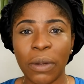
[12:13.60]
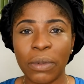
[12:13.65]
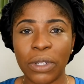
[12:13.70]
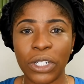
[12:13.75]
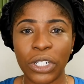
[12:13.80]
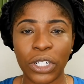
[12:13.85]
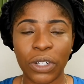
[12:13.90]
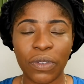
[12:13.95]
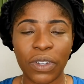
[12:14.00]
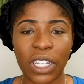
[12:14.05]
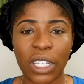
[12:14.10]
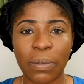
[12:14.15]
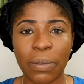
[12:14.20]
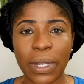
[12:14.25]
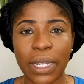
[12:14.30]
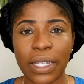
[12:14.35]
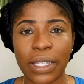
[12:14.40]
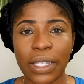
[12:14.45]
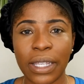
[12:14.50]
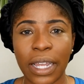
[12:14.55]
up the Juvia's
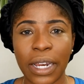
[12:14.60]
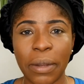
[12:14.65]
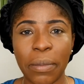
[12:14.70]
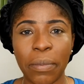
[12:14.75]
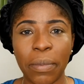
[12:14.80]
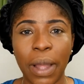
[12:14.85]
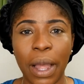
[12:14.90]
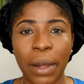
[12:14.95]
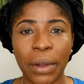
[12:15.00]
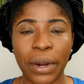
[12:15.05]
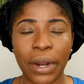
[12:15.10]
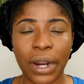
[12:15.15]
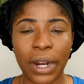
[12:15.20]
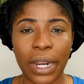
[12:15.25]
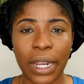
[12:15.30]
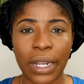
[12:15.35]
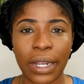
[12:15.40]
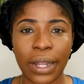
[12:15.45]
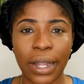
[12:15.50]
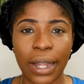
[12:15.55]
Place setting powder
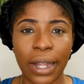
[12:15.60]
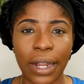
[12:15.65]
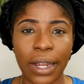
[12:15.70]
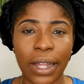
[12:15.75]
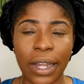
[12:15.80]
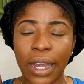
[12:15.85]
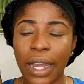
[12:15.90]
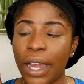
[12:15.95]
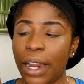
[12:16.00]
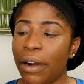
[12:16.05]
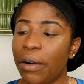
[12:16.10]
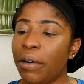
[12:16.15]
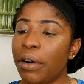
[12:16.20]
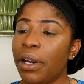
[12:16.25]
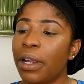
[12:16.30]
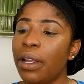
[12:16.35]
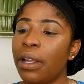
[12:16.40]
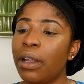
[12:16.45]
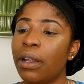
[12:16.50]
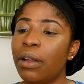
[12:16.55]
in
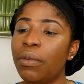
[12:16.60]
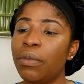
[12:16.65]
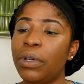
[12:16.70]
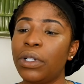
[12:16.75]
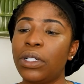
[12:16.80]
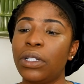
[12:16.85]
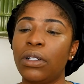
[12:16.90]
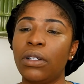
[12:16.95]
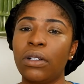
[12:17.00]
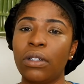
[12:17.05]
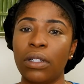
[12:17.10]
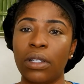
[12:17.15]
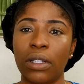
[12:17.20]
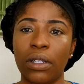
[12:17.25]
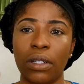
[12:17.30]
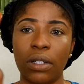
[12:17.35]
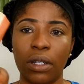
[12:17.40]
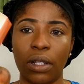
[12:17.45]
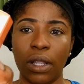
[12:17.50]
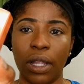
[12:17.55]
Kalahari, which
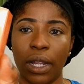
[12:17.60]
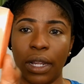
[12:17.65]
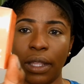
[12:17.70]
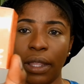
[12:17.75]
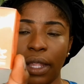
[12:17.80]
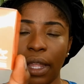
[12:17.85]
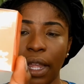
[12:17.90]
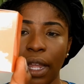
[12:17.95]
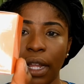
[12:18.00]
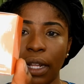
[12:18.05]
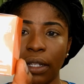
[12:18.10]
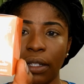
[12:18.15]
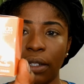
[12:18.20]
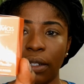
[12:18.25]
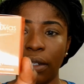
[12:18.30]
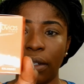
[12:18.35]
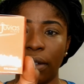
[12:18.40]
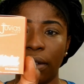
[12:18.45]
looks like that.